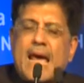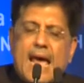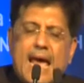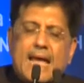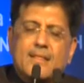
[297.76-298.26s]

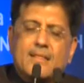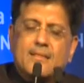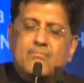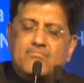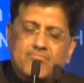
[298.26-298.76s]

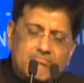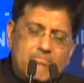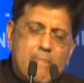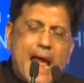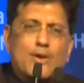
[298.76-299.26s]
And
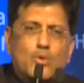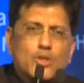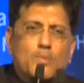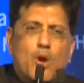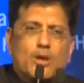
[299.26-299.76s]
MAT
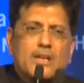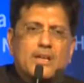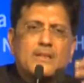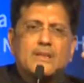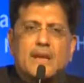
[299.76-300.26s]
was brought
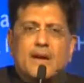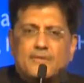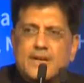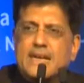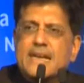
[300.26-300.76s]
in,
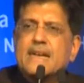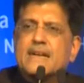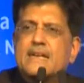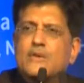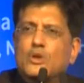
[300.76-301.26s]
thereafter
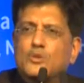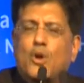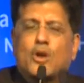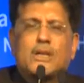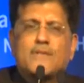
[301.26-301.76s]
DDT was
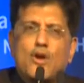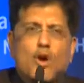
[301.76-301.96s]
brought in. We